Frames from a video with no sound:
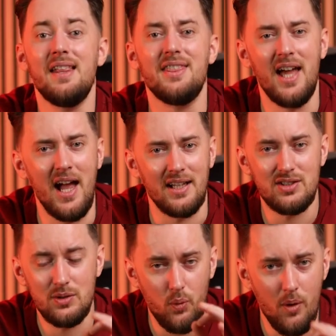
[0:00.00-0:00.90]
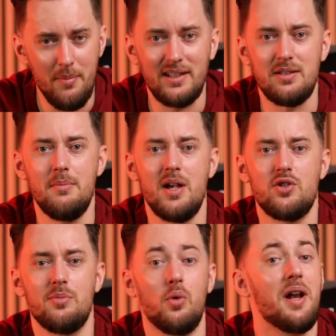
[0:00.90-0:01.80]
That's what makes it
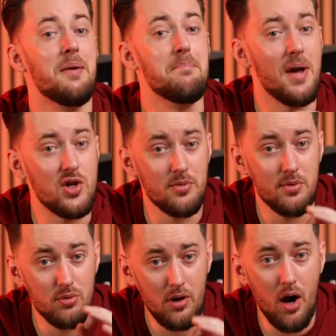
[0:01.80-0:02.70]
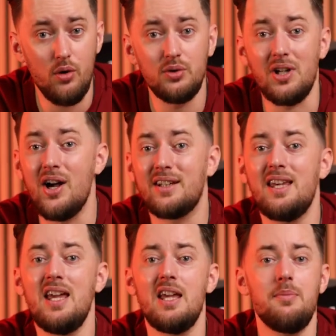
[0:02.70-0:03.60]
measurable, and measurable goals are
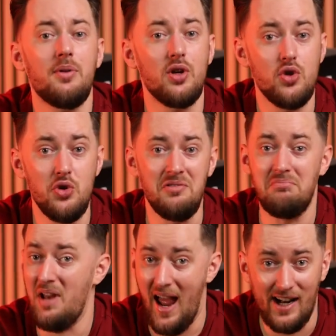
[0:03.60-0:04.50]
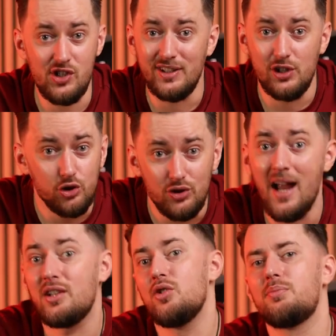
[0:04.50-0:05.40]
key because you can actually
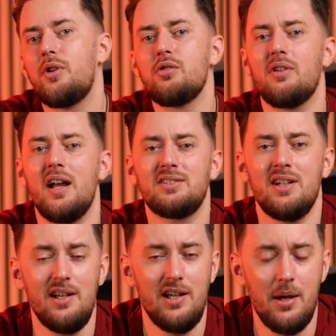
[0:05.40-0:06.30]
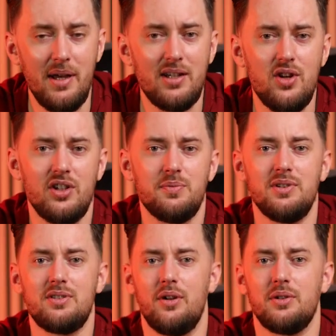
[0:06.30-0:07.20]
track your progress and make
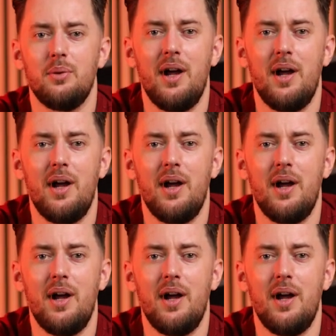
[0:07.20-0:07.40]
adjustments along the